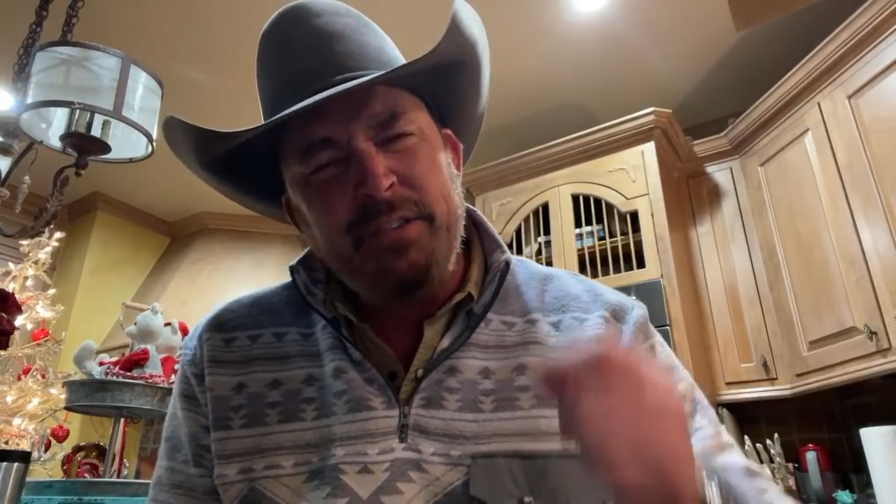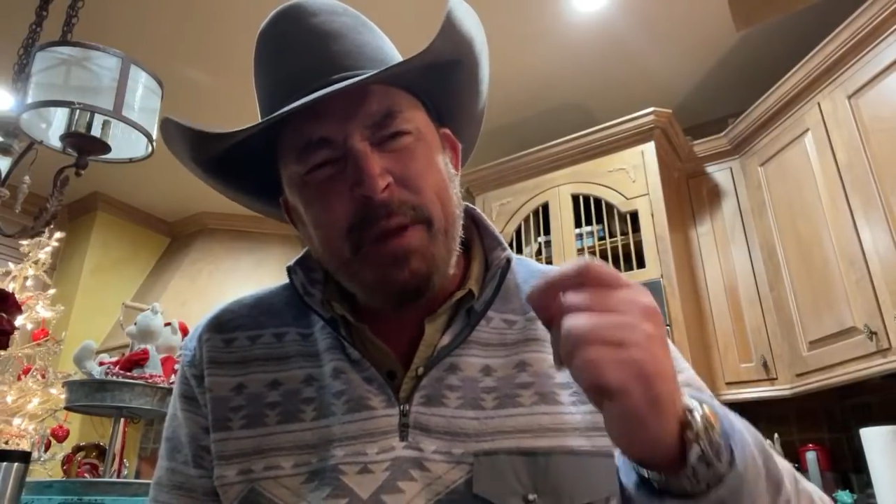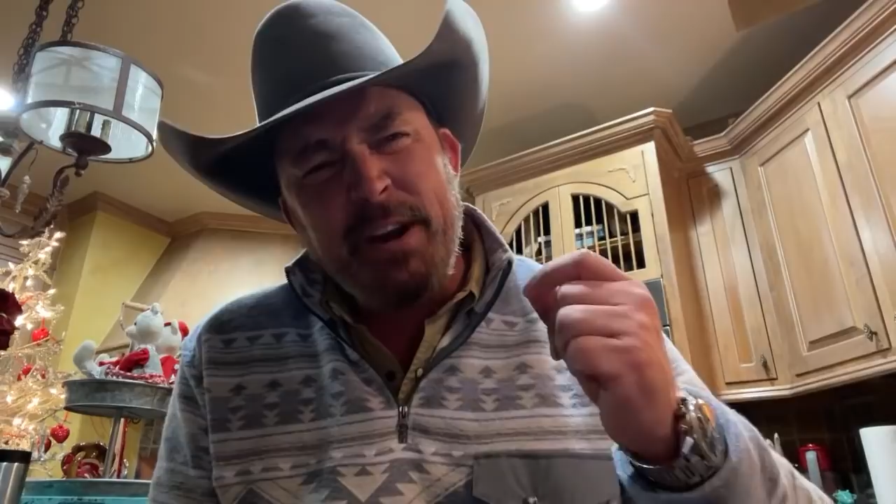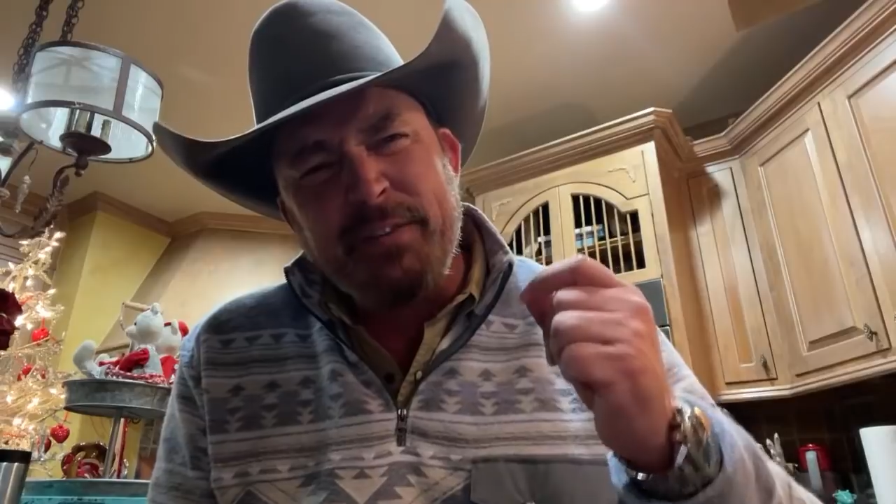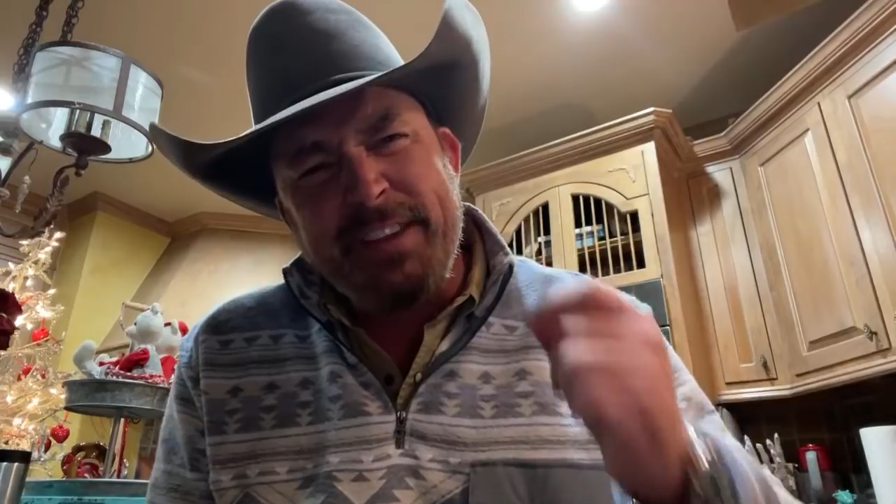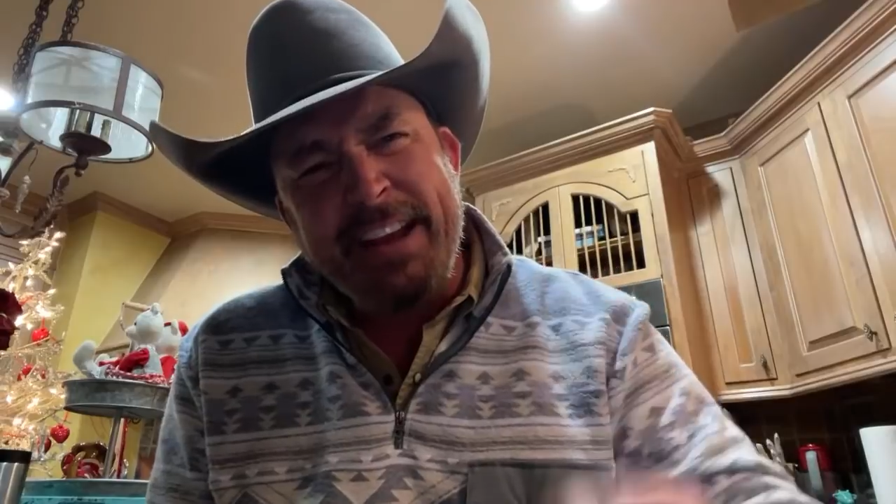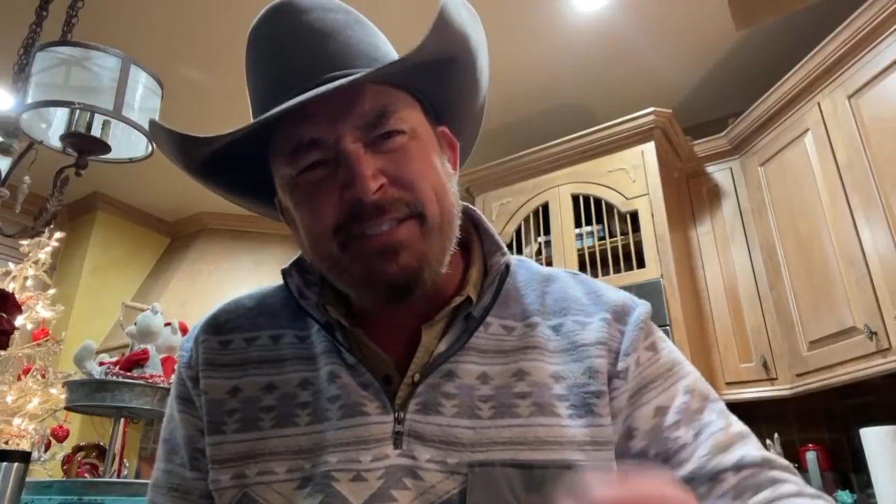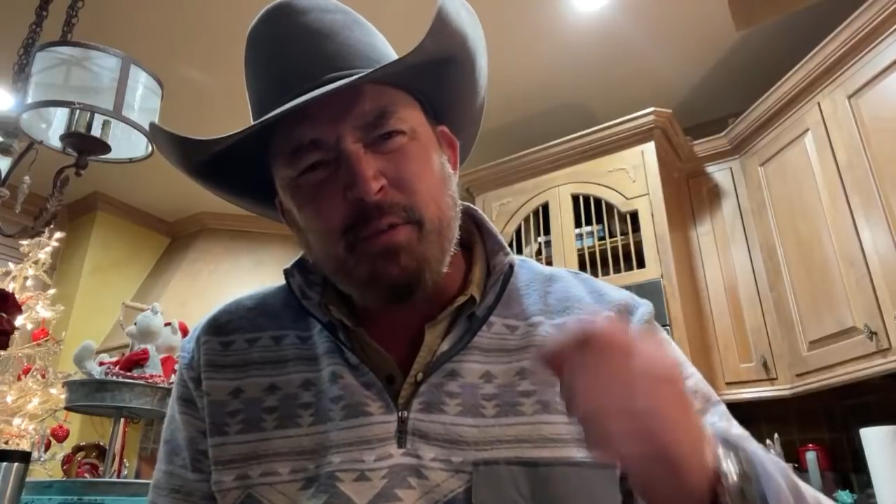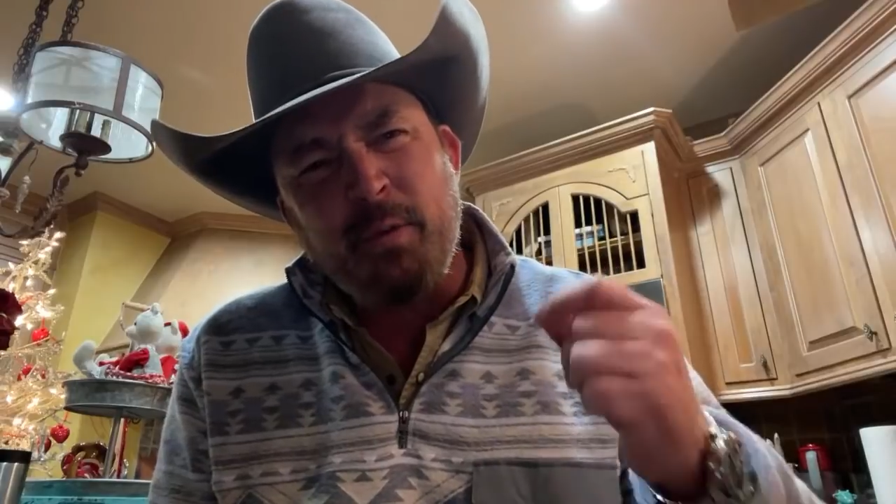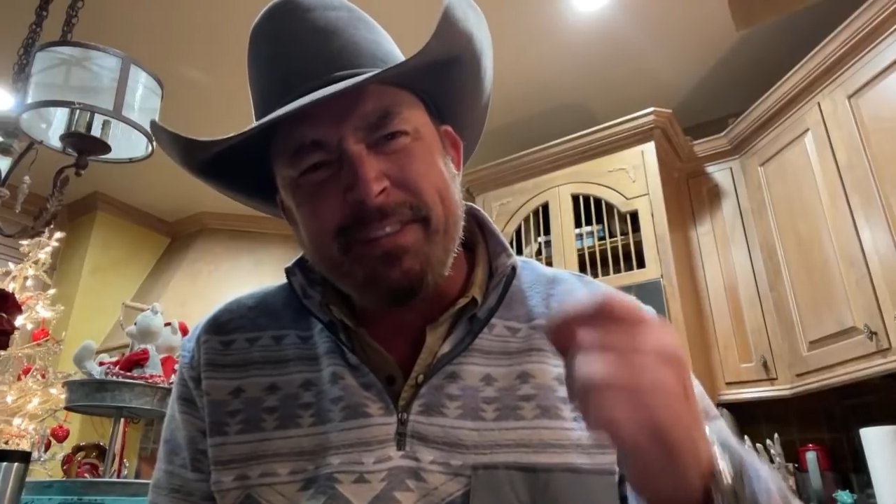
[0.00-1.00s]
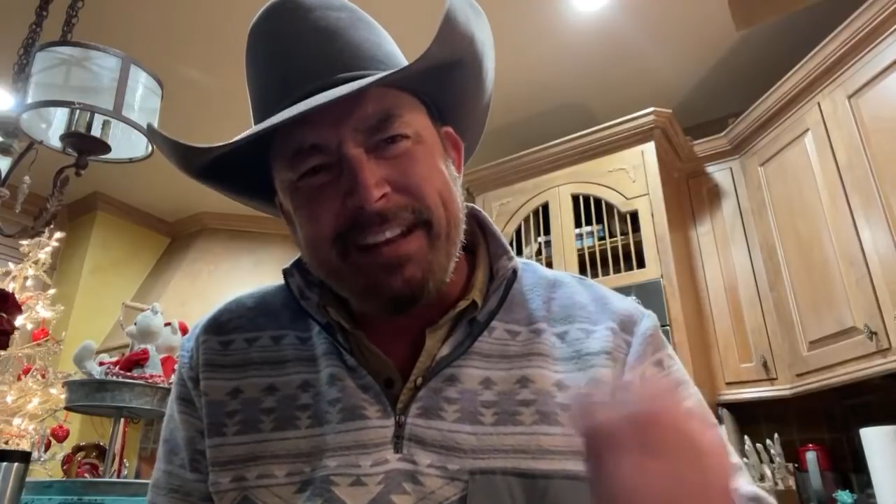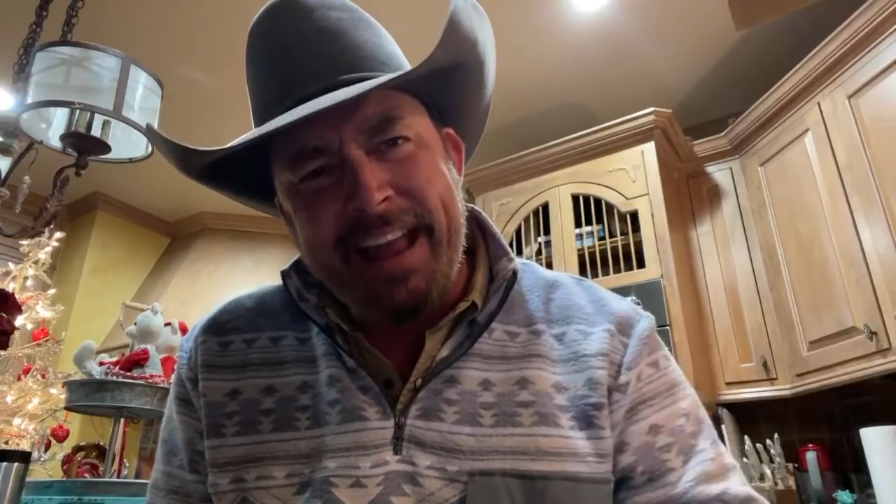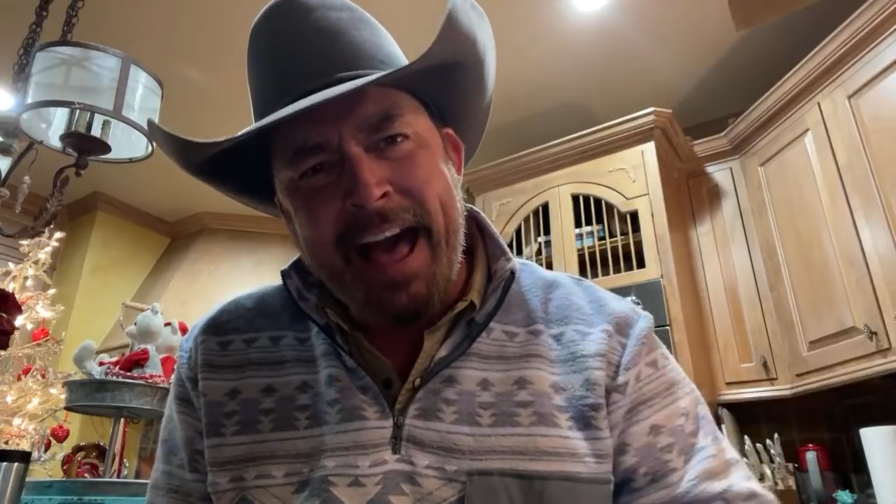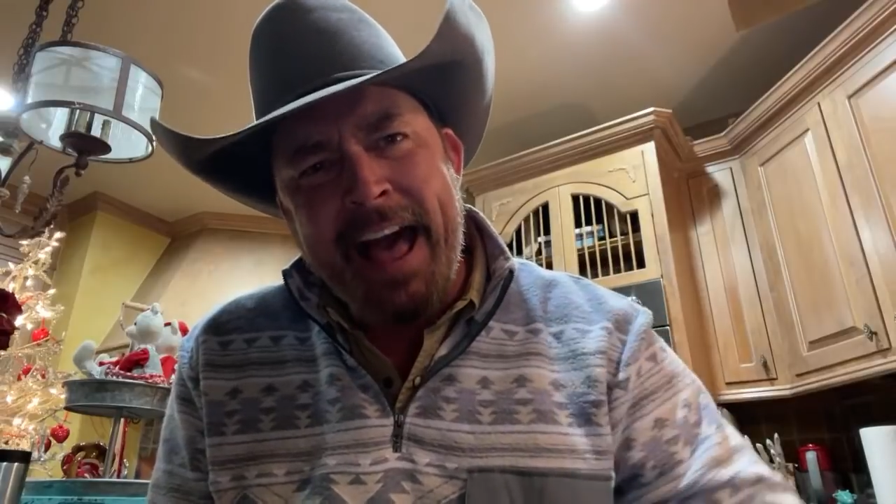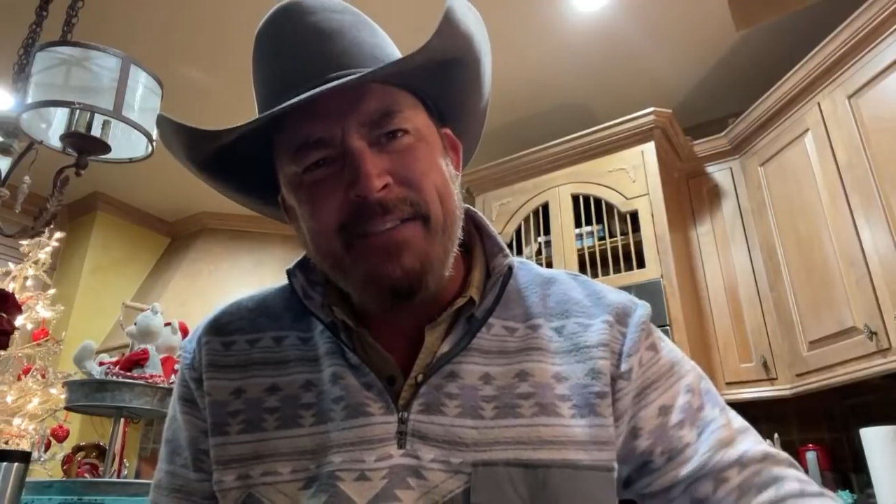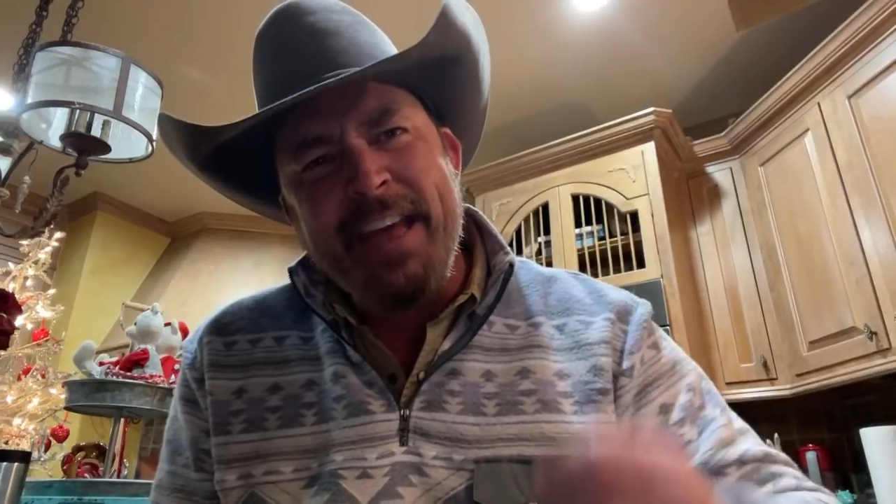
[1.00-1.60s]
spirit of Texas was alive